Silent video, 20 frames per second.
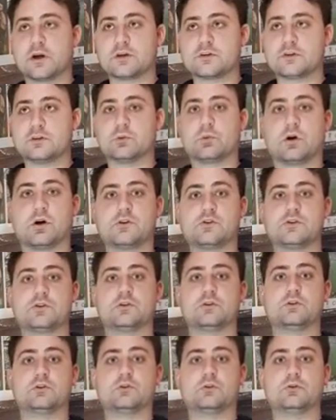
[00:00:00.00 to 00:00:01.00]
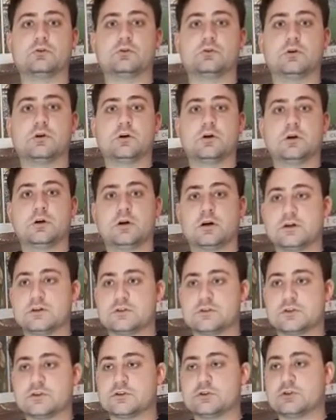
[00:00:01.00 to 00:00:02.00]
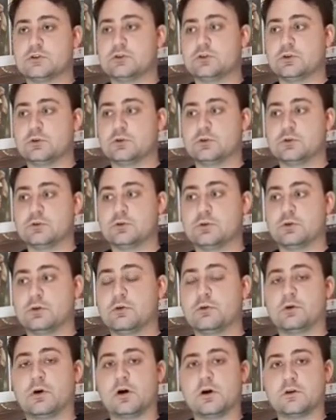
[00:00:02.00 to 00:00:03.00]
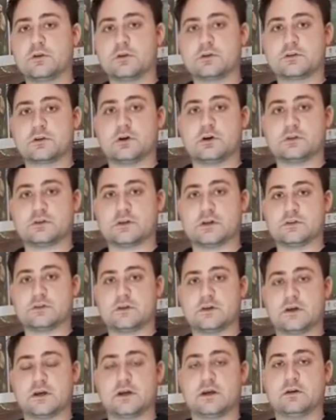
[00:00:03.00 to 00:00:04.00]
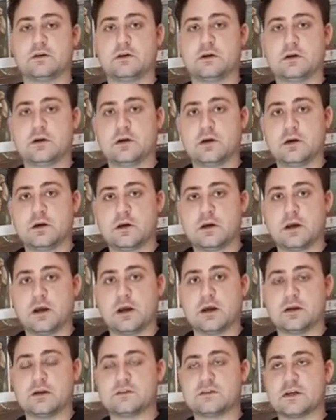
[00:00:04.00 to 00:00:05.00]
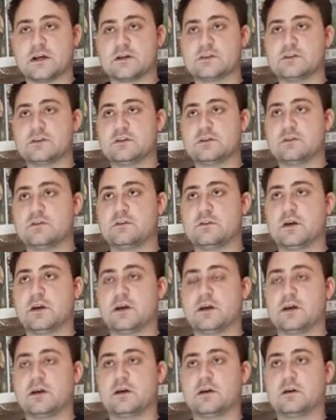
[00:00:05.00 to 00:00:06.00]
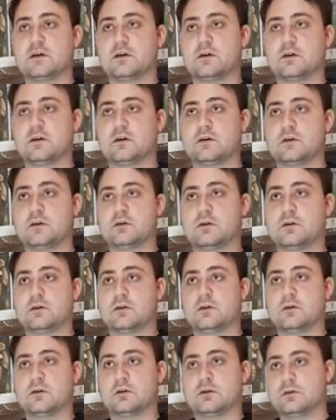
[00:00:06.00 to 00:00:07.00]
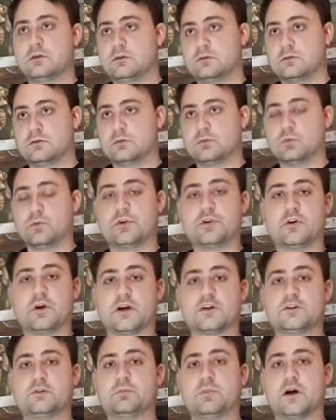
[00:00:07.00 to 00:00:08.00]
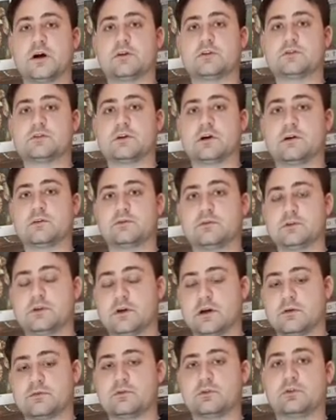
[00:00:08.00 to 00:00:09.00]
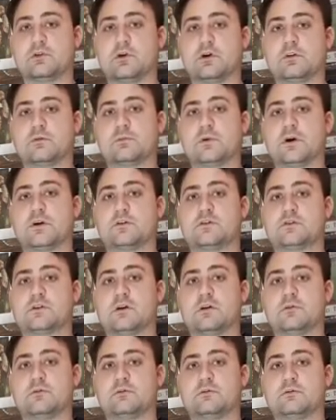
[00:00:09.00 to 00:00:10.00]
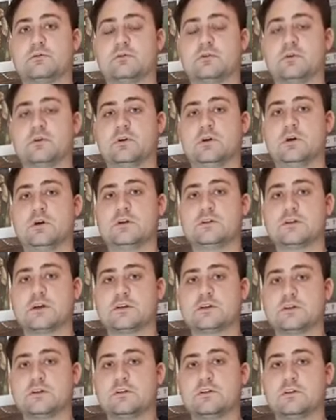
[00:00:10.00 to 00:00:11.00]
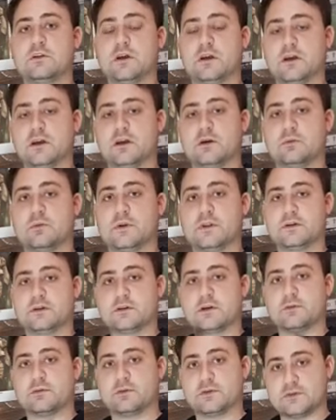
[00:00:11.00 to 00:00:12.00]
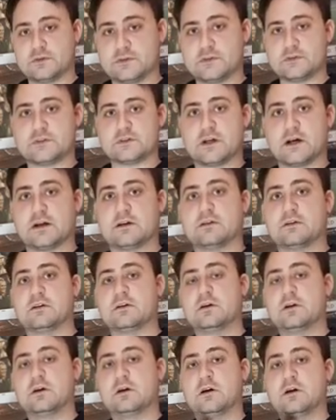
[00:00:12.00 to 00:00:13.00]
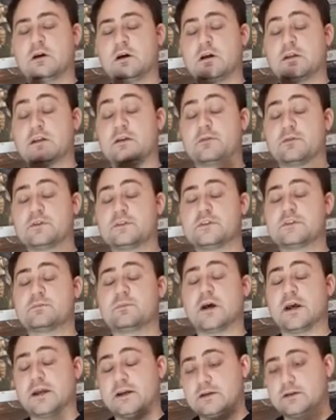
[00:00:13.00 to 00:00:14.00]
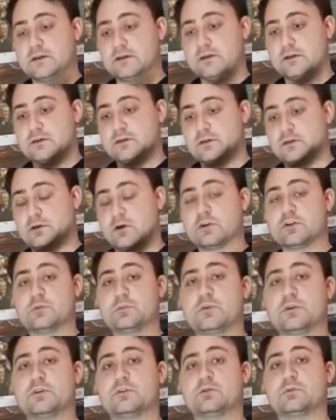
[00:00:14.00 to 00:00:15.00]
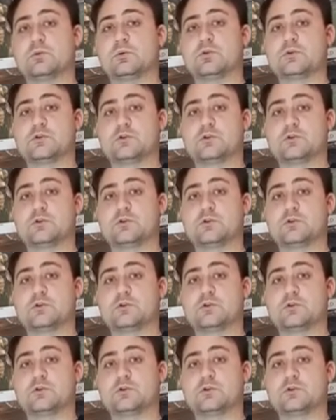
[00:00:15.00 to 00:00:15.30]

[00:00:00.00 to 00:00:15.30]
actually watching you. It's just you, the road, and the task that's ahead. And it's actually there when you're actually by yourself and you have to graft by yourself. It's actually there where the difference is done, difference is made in contributing towards